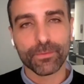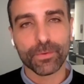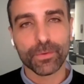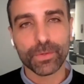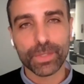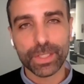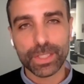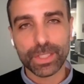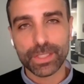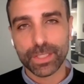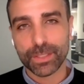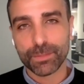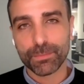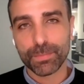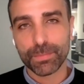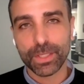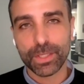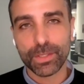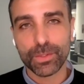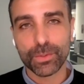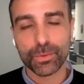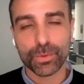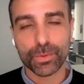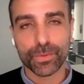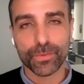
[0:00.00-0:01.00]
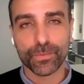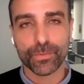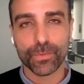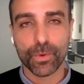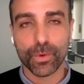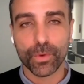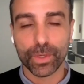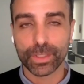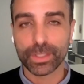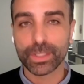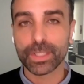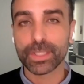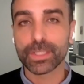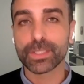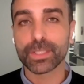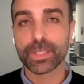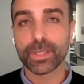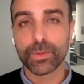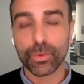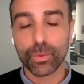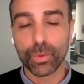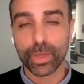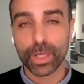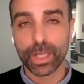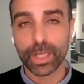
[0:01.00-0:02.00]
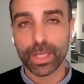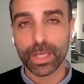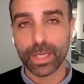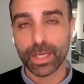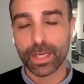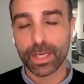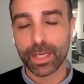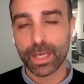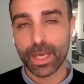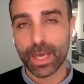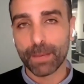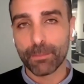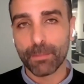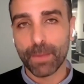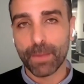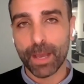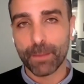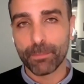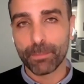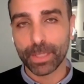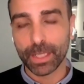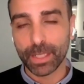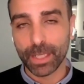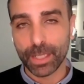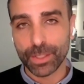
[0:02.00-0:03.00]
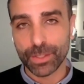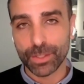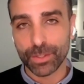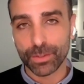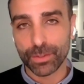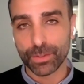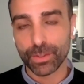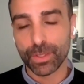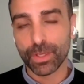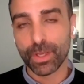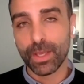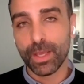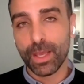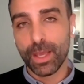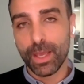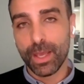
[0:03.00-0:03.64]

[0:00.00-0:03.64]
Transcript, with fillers: for instance, be used for district cooling uh, application.